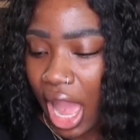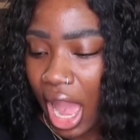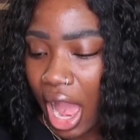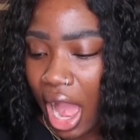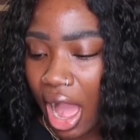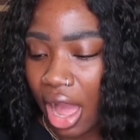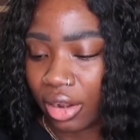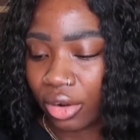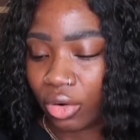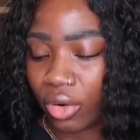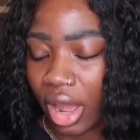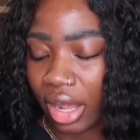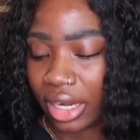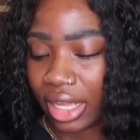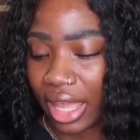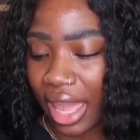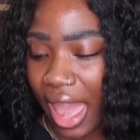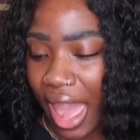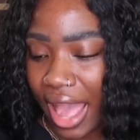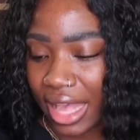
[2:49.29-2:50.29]

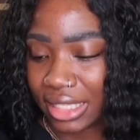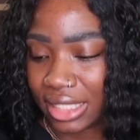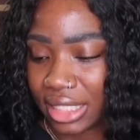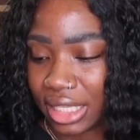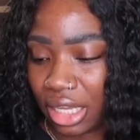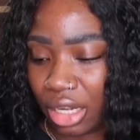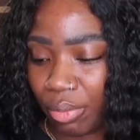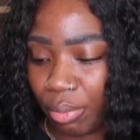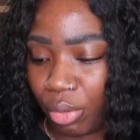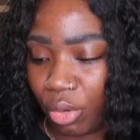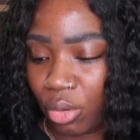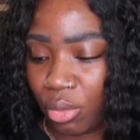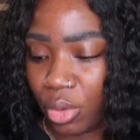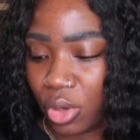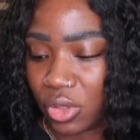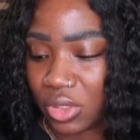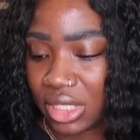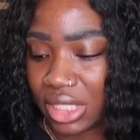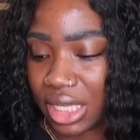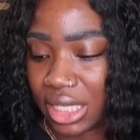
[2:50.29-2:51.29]
Hyaluronic acid
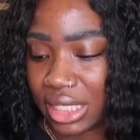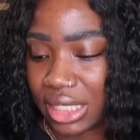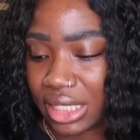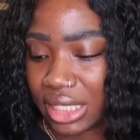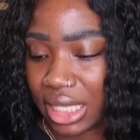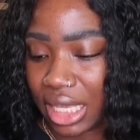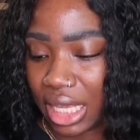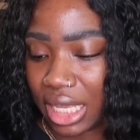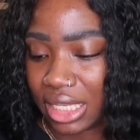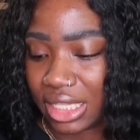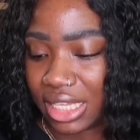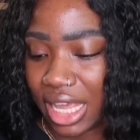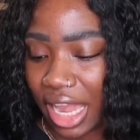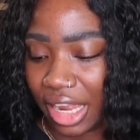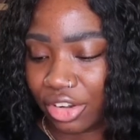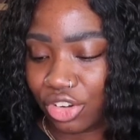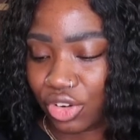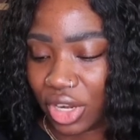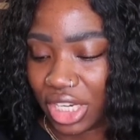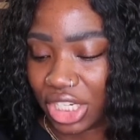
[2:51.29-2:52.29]
promotes skin's
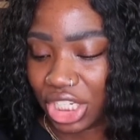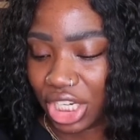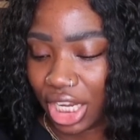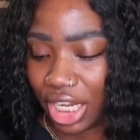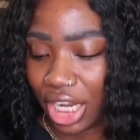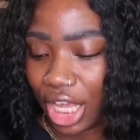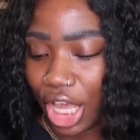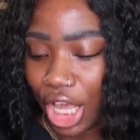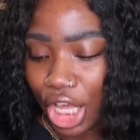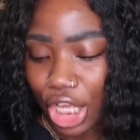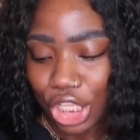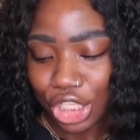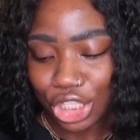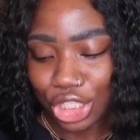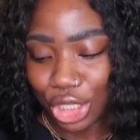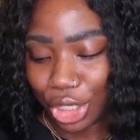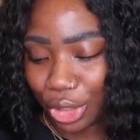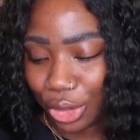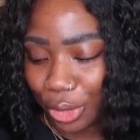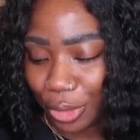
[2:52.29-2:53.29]
hydration.
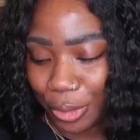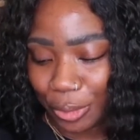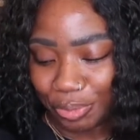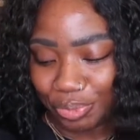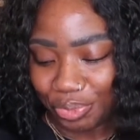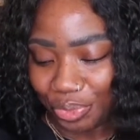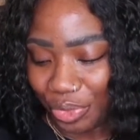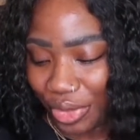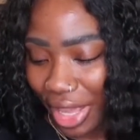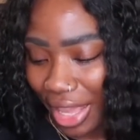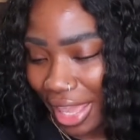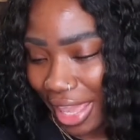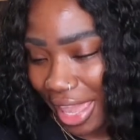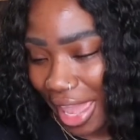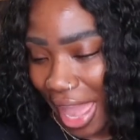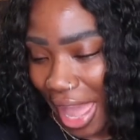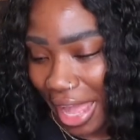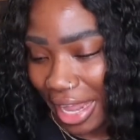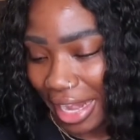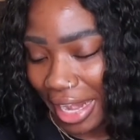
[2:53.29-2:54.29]
So
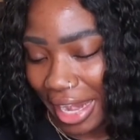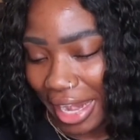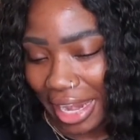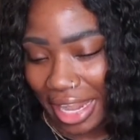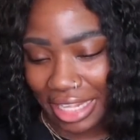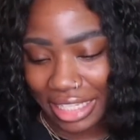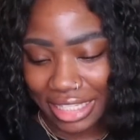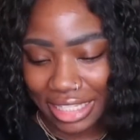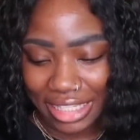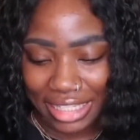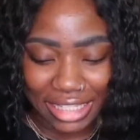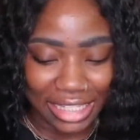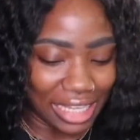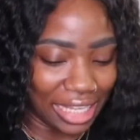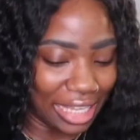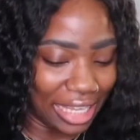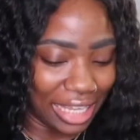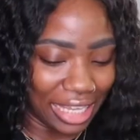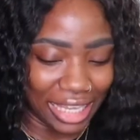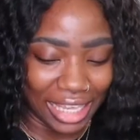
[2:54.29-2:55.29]
yeah, let's
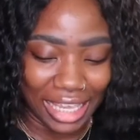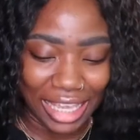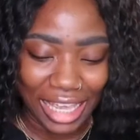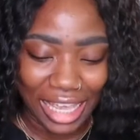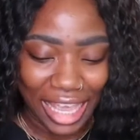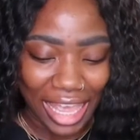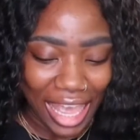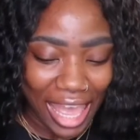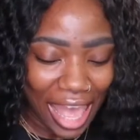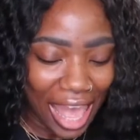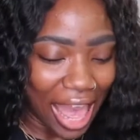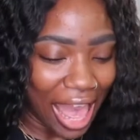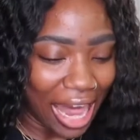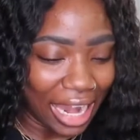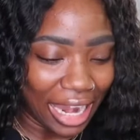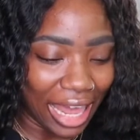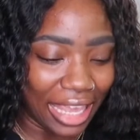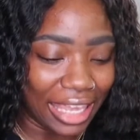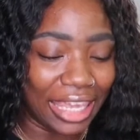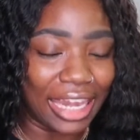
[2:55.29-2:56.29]
see how I
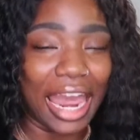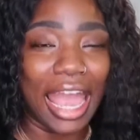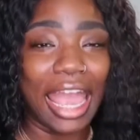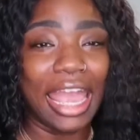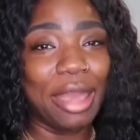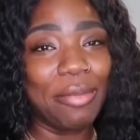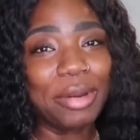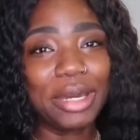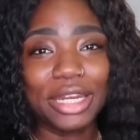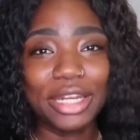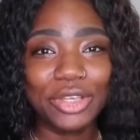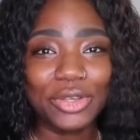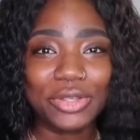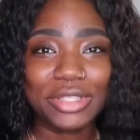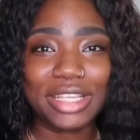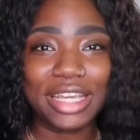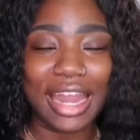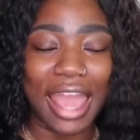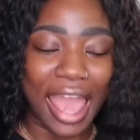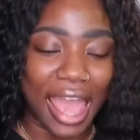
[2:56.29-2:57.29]
like it. I am gonna use
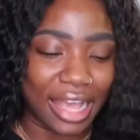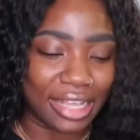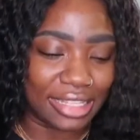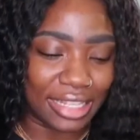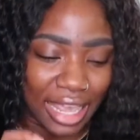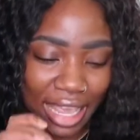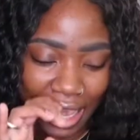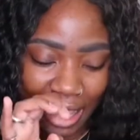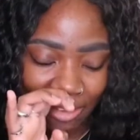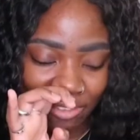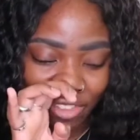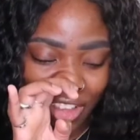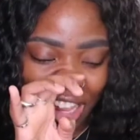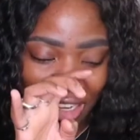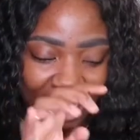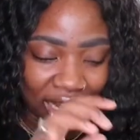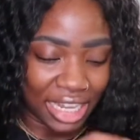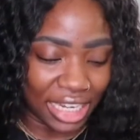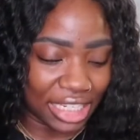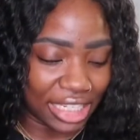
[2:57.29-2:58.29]
it as a
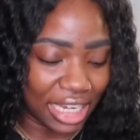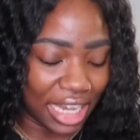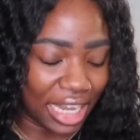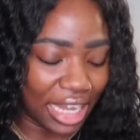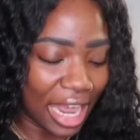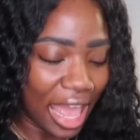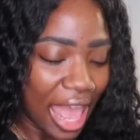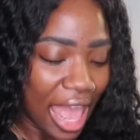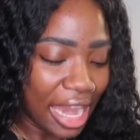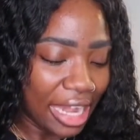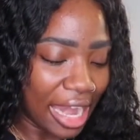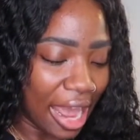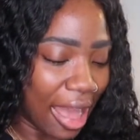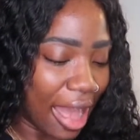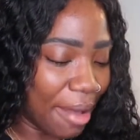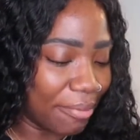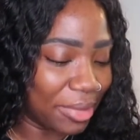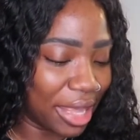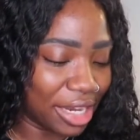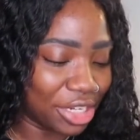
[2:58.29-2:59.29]
foundation. Now
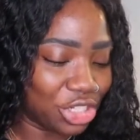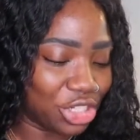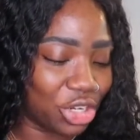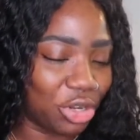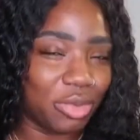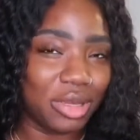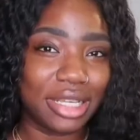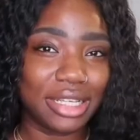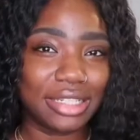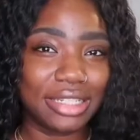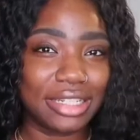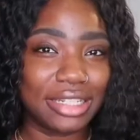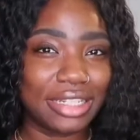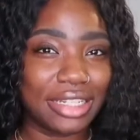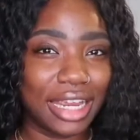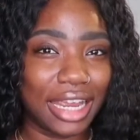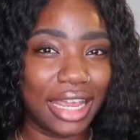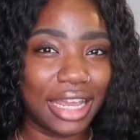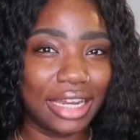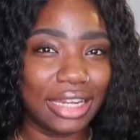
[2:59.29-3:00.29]
I'm not sure because the
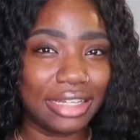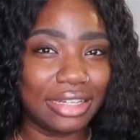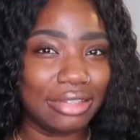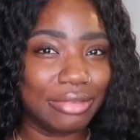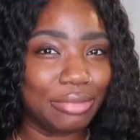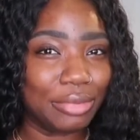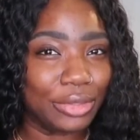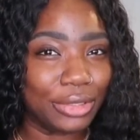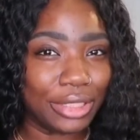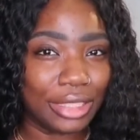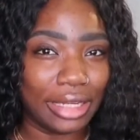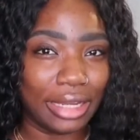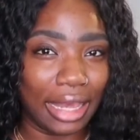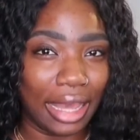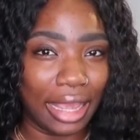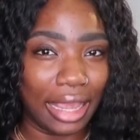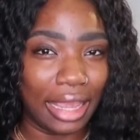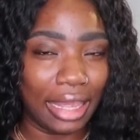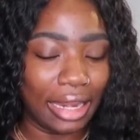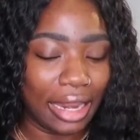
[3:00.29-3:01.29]
shade looked pretty
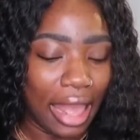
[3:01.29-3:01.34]
light.